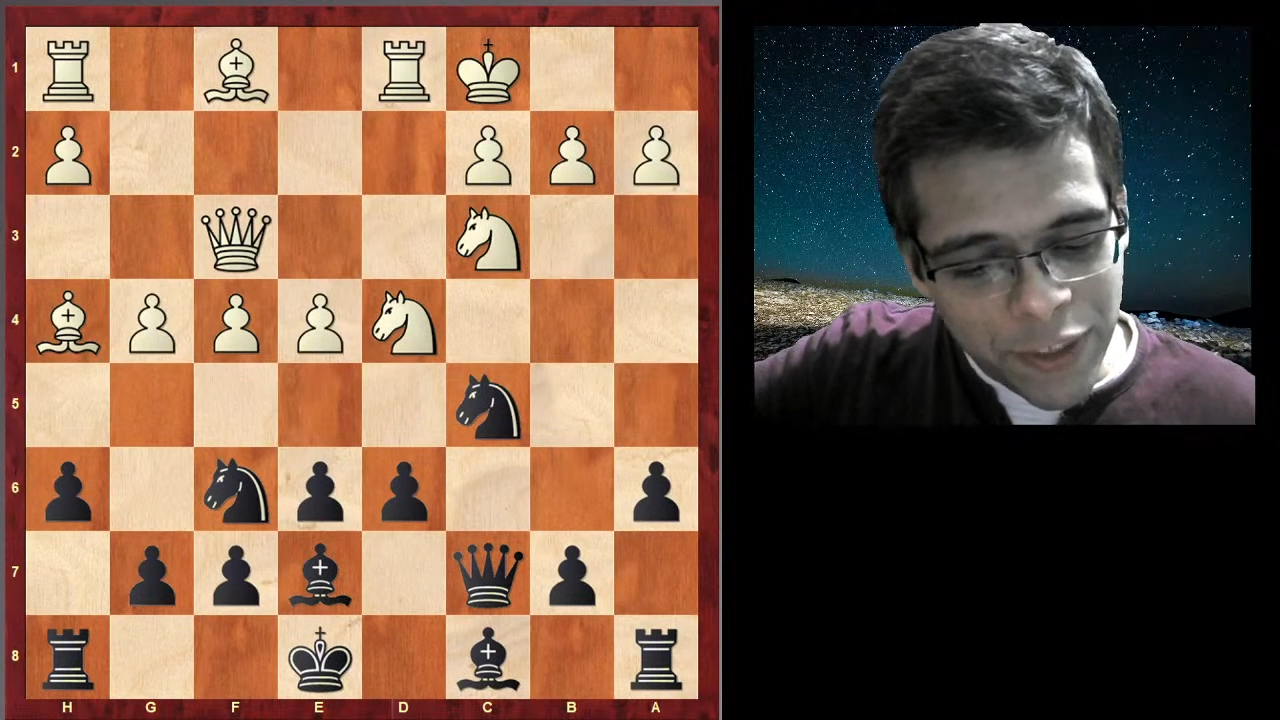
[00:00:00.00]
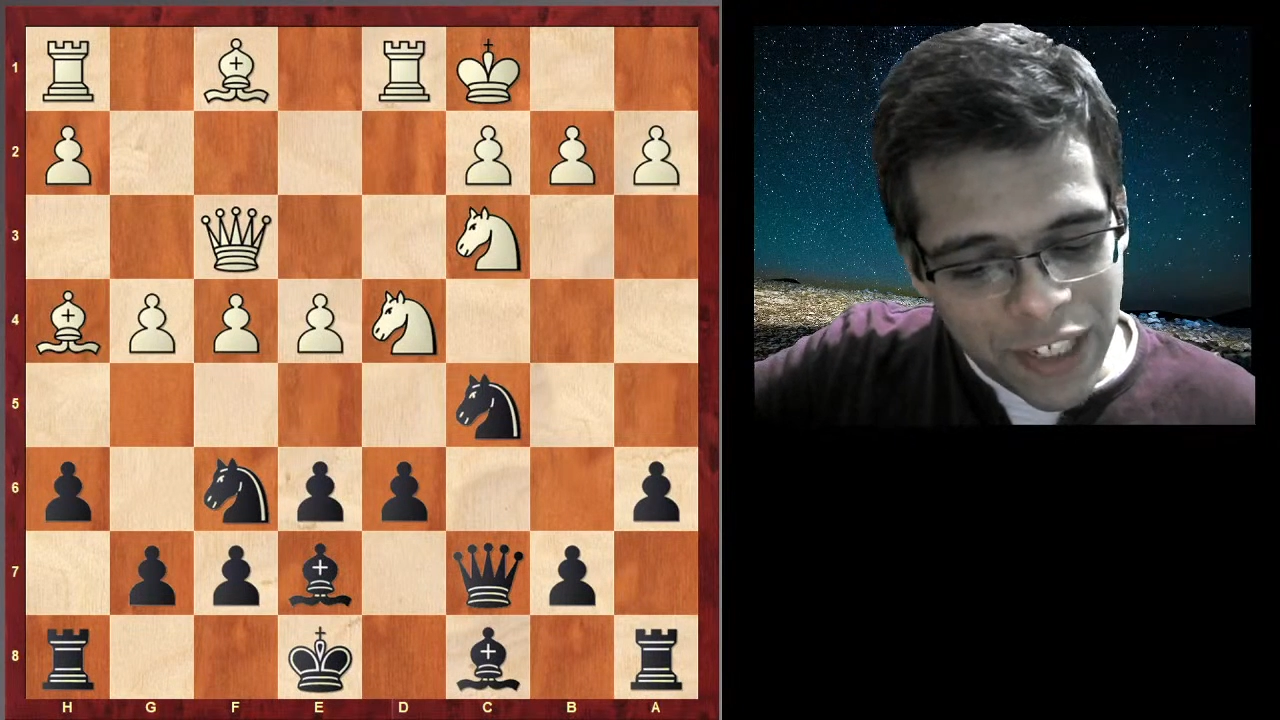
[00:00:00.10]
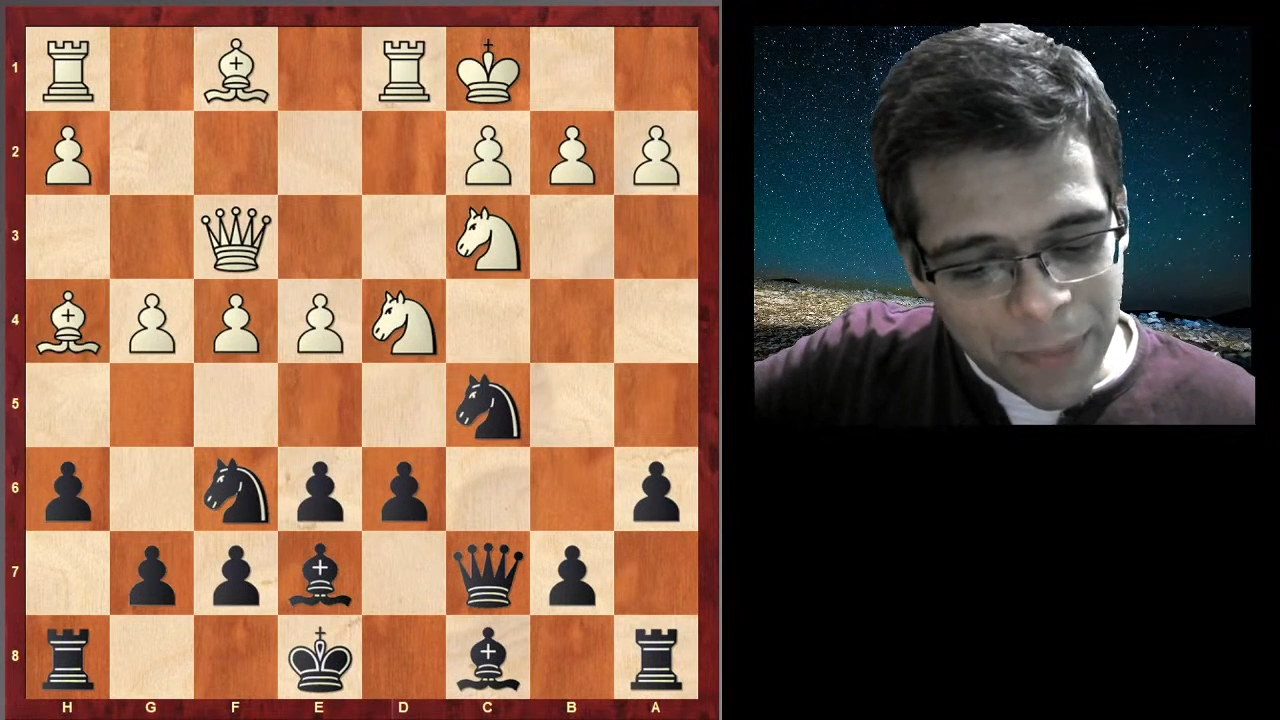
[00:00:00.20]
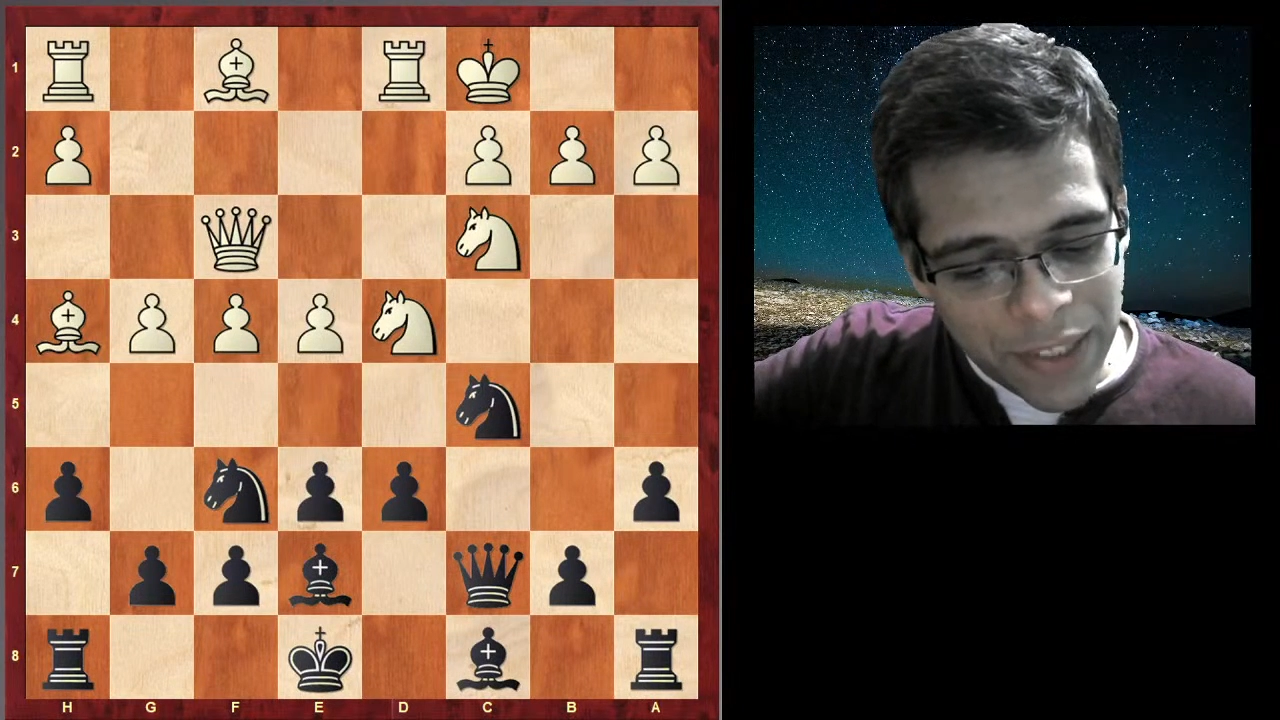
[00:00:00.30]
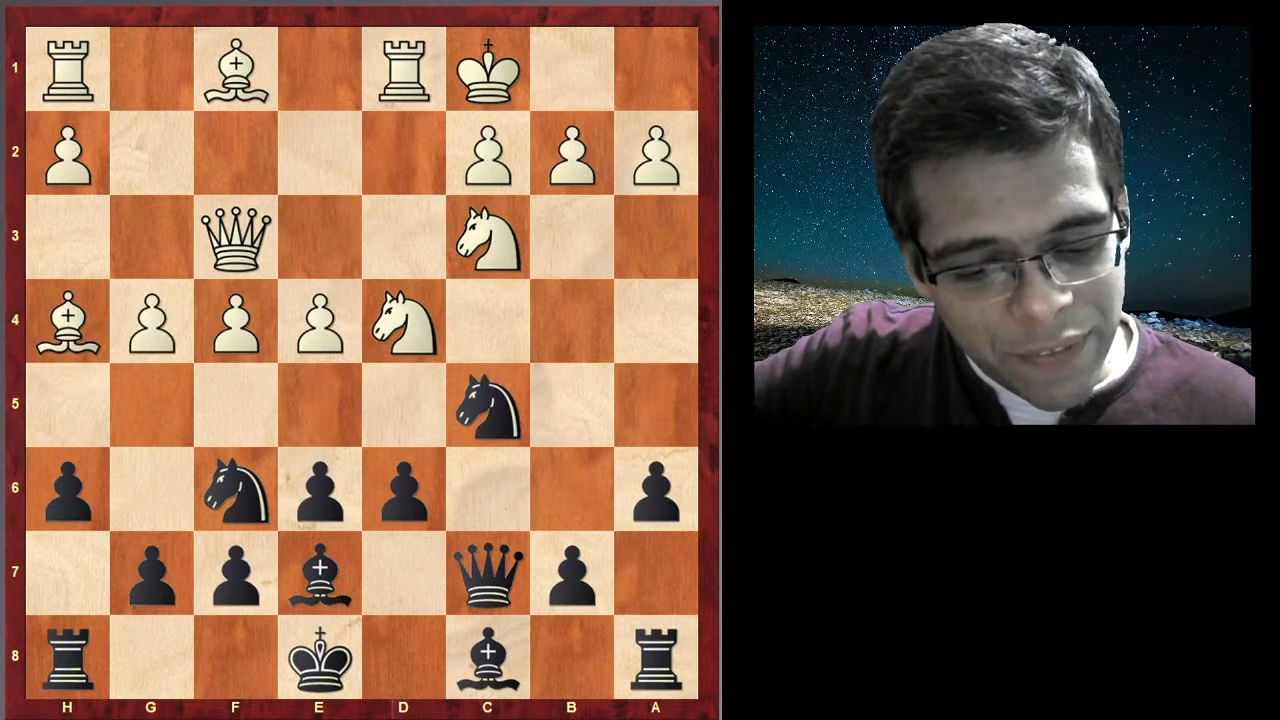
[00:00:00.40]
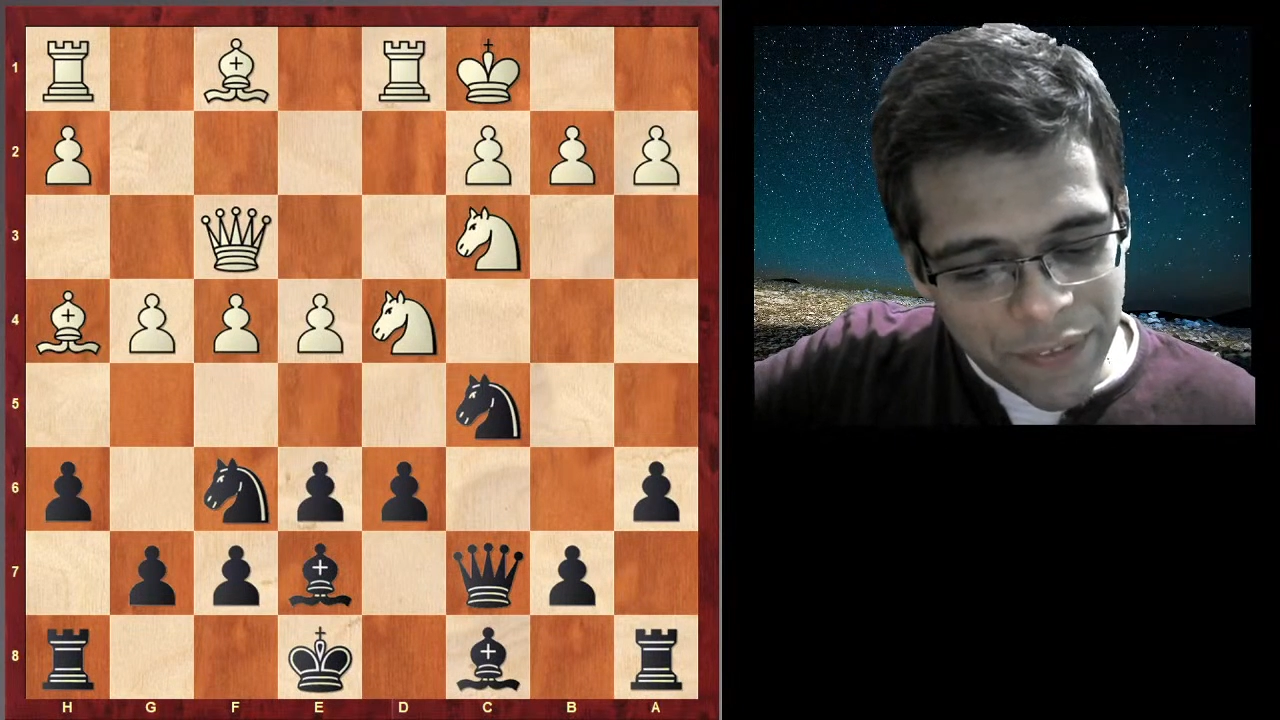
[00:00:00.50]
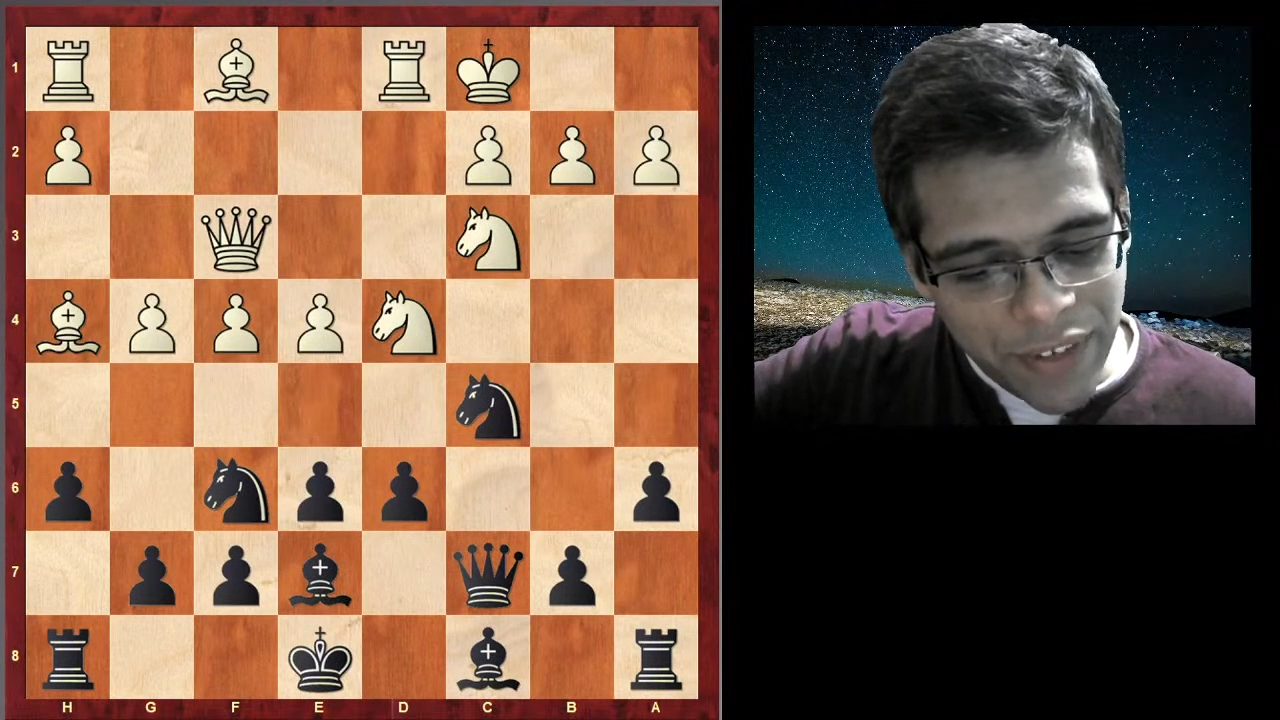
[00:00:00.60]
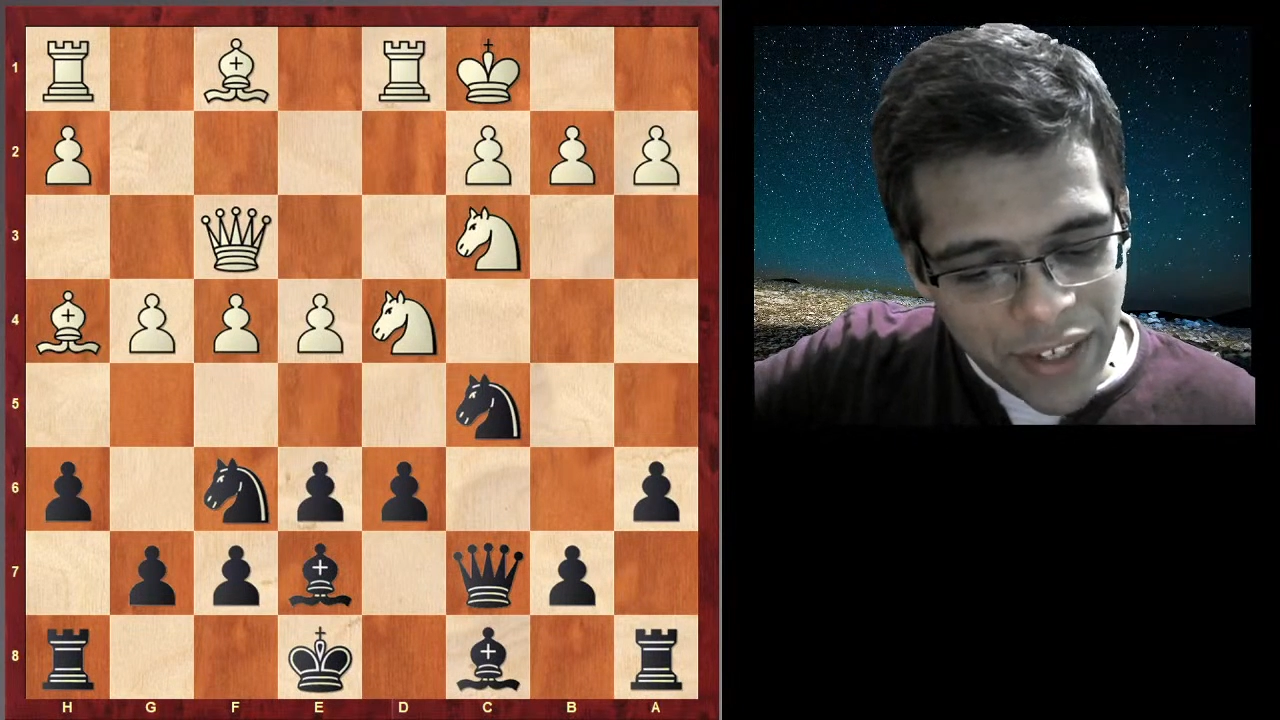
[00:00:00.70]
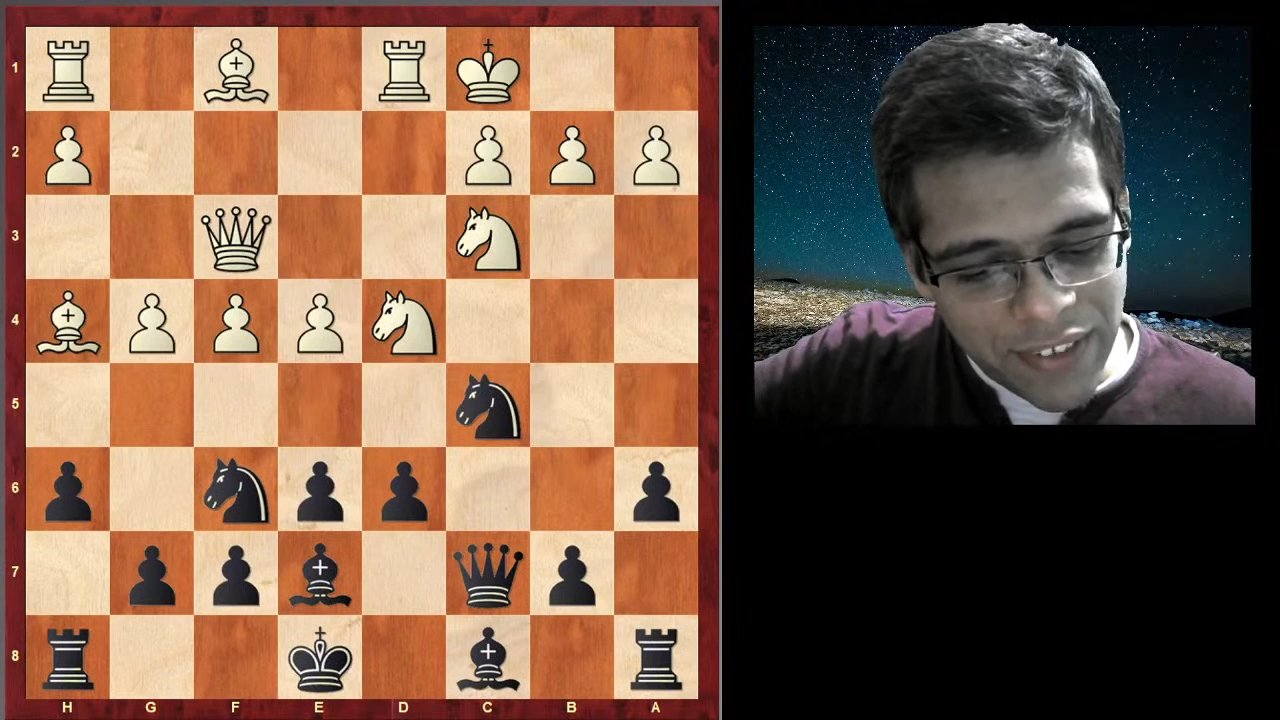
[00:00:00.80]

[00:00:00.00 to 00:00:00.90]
recommend a very